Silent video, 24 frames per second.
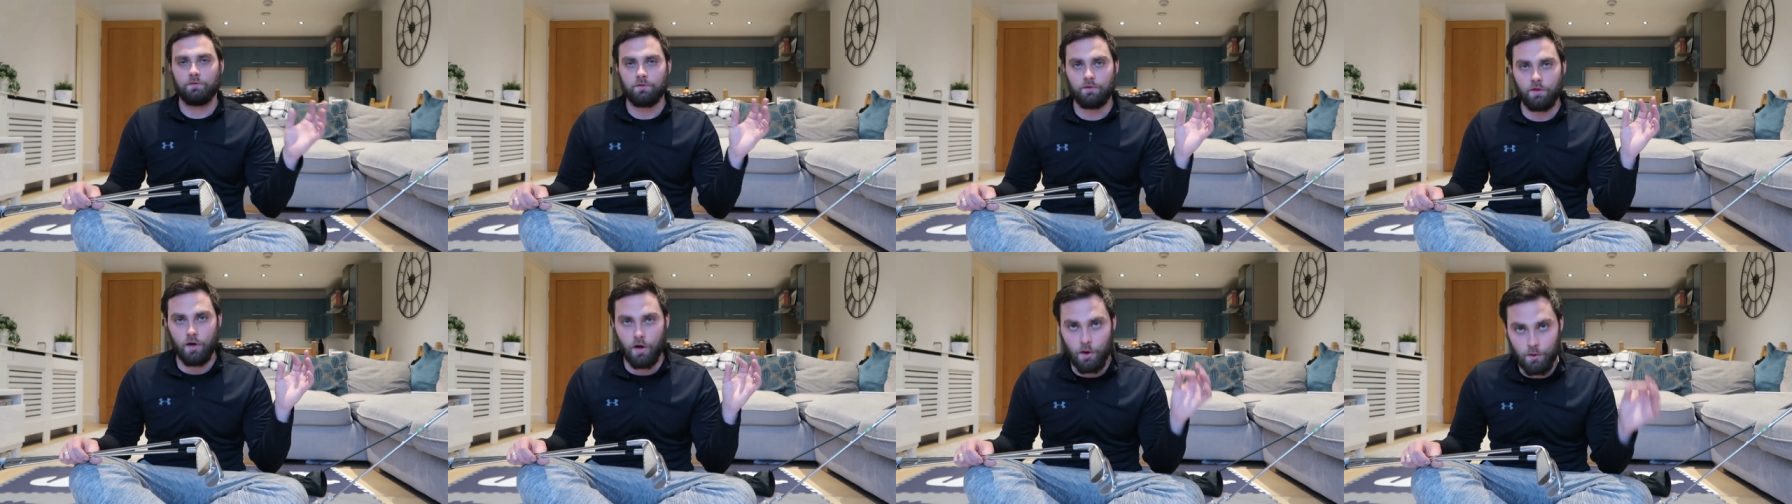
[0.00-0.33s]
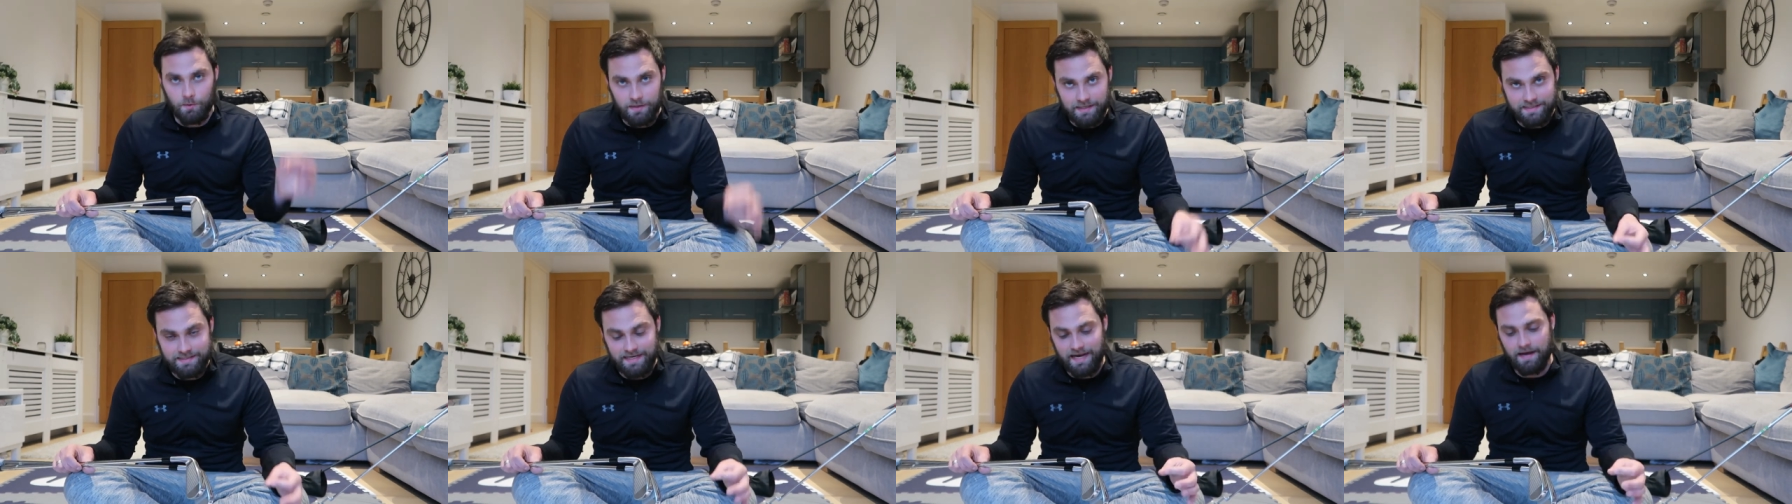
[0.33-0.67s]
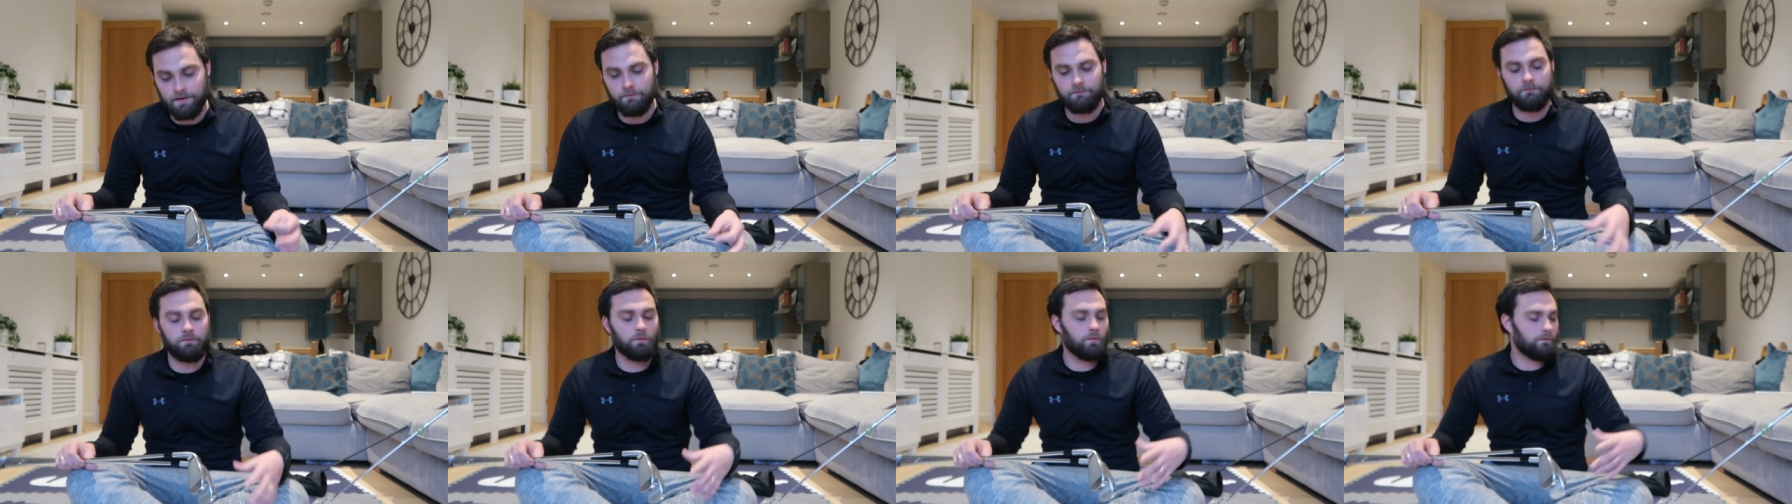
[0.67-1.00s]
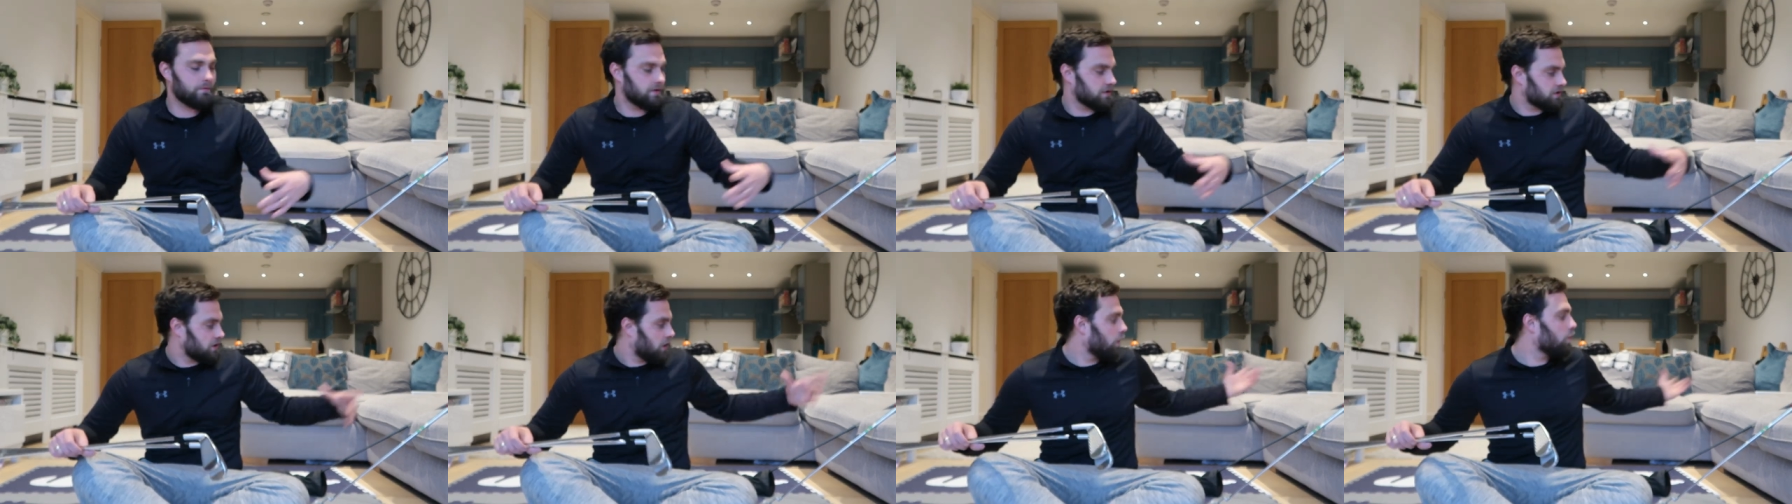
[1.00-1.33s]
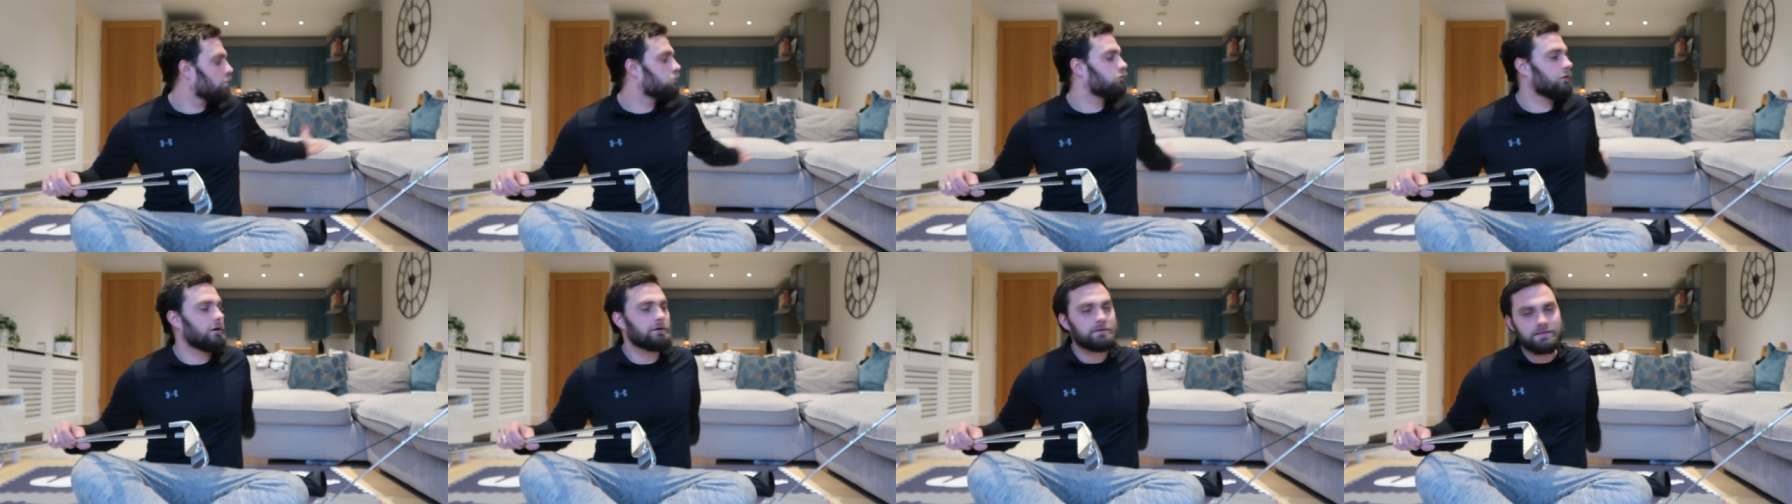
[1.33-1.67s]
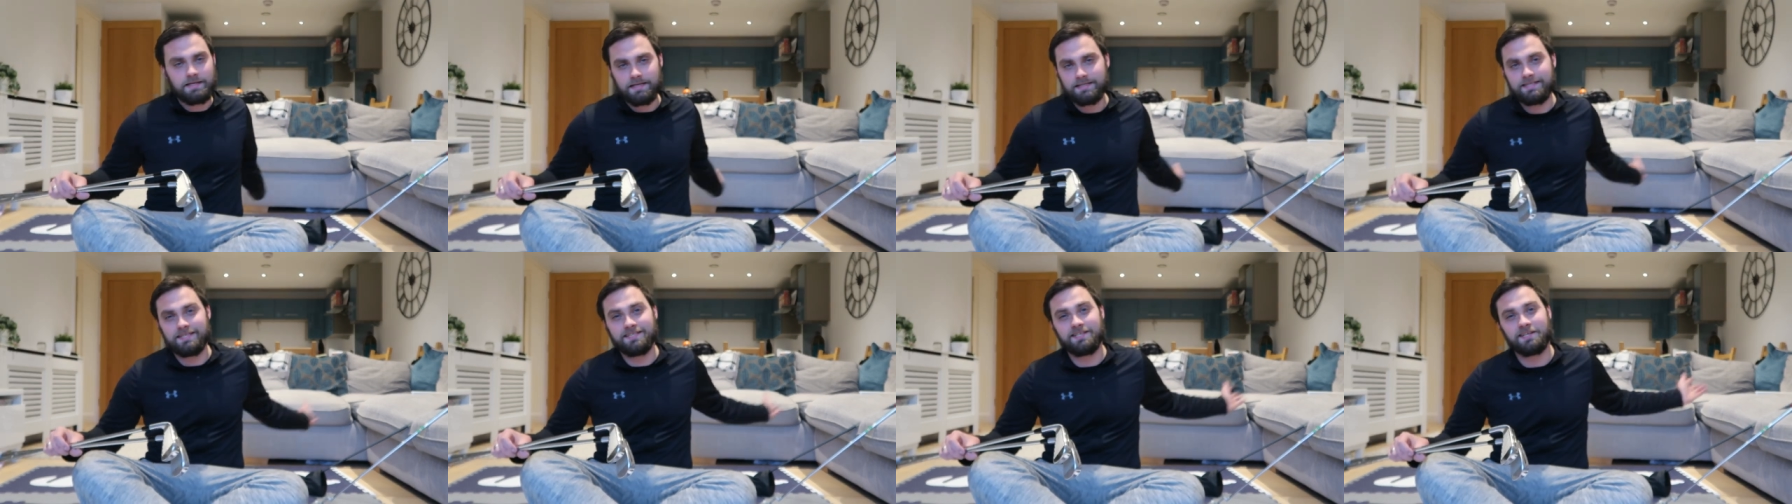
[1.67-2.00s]
The only downfall of this whole
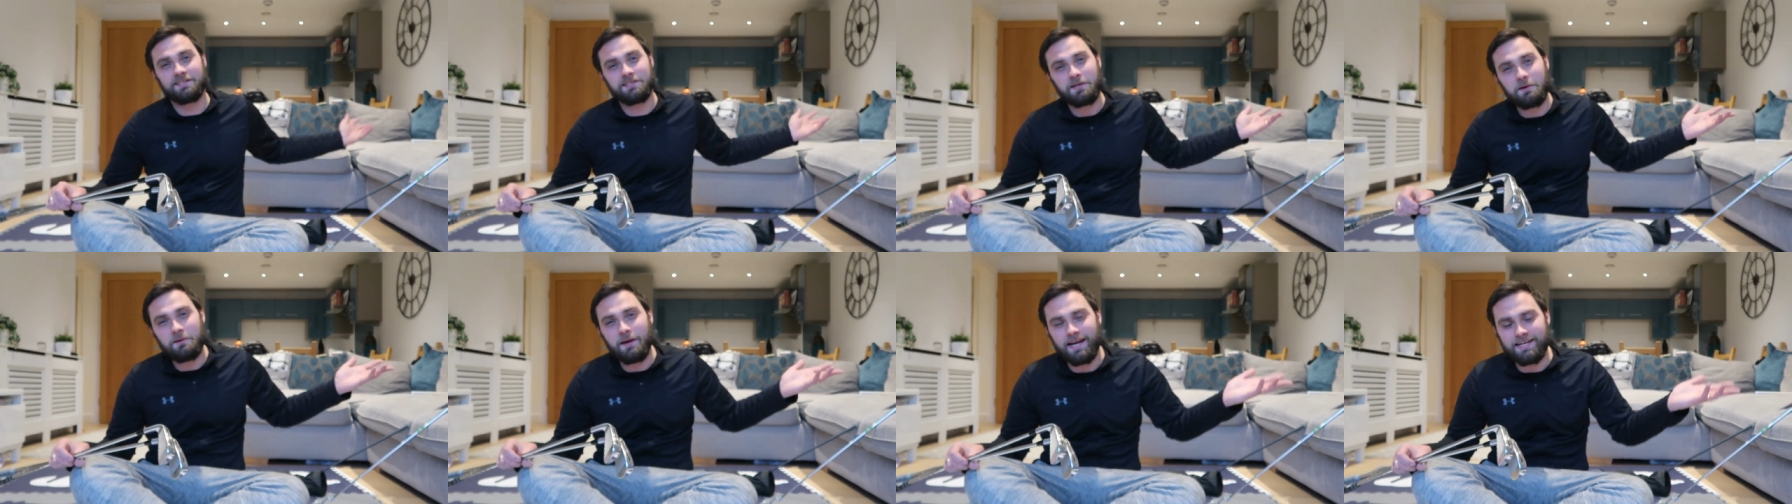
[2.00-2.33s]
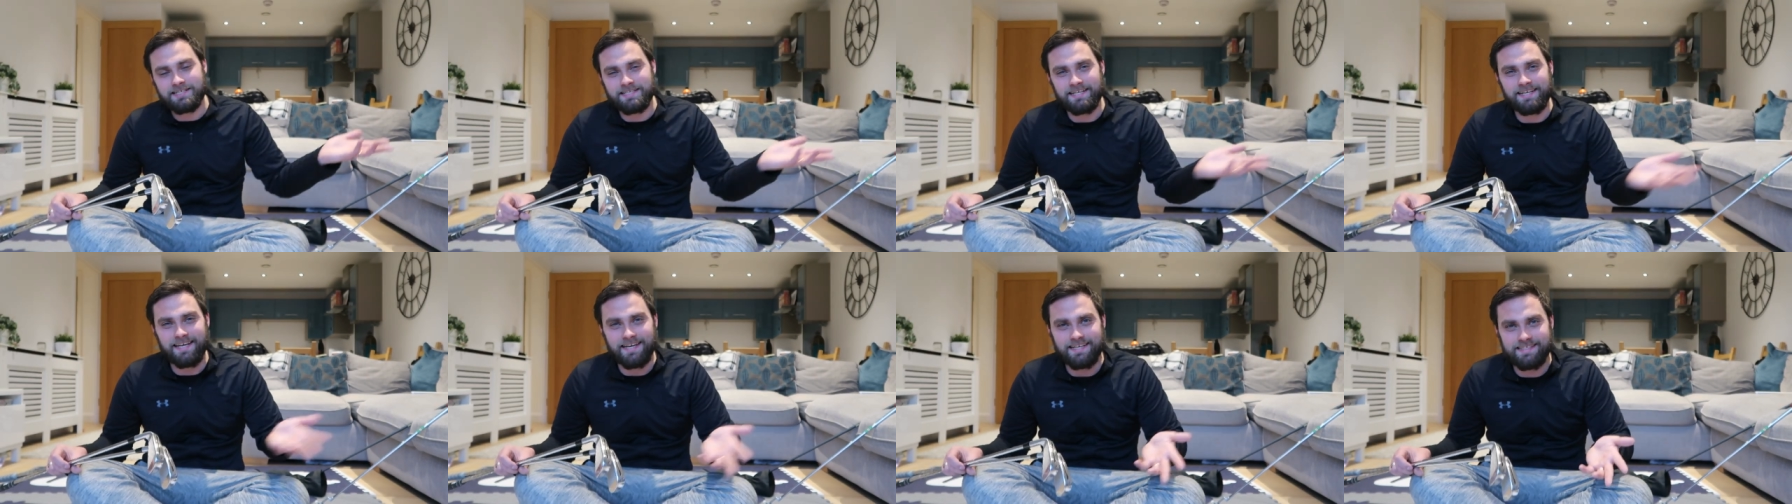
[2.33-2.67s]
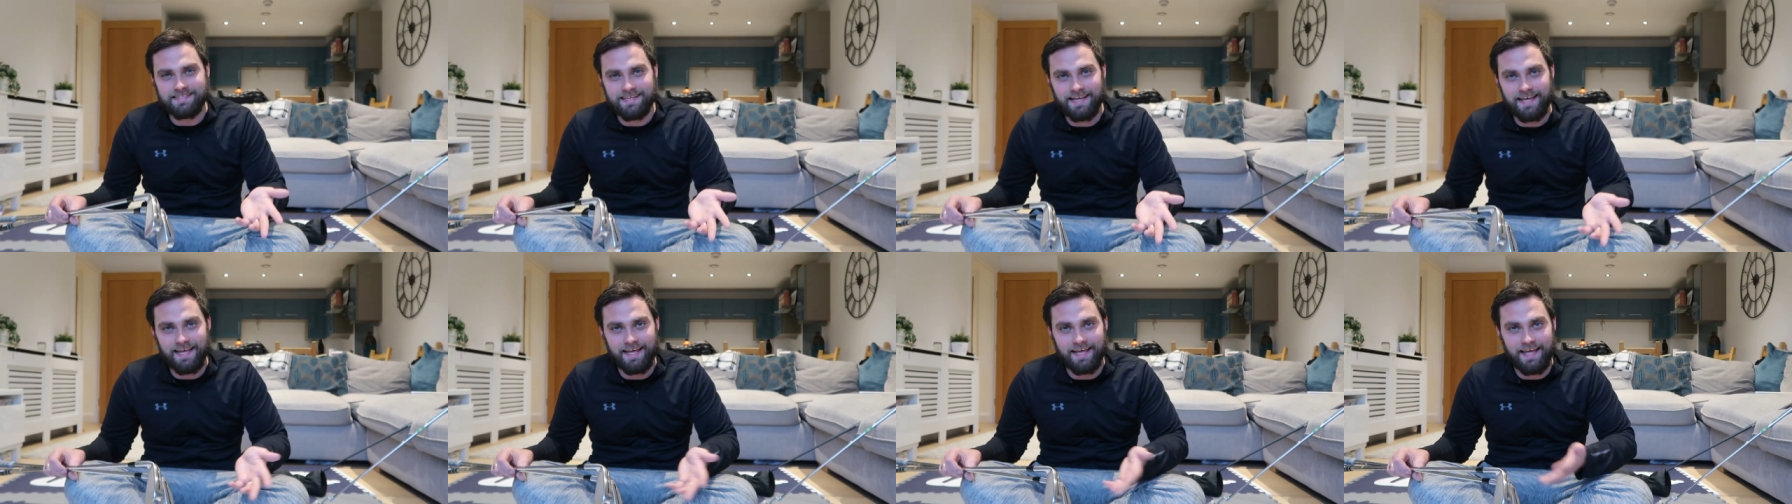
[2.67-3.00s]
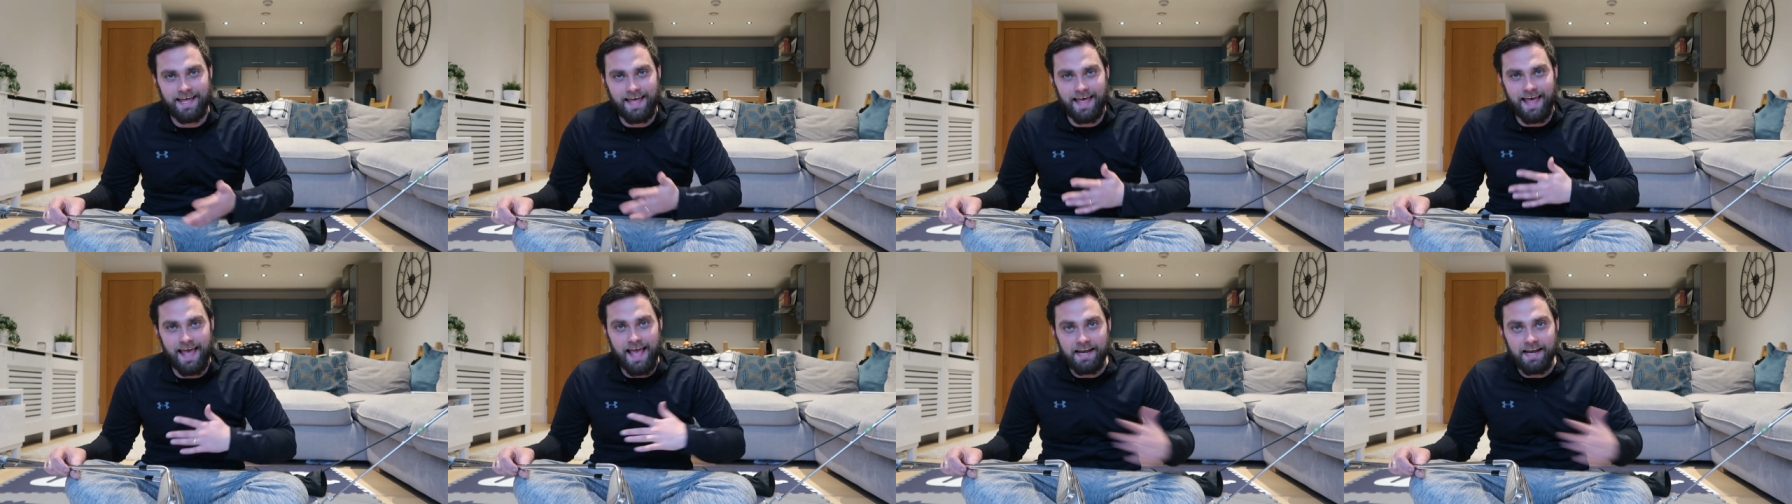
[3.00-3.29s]
process is I don't actually get to hit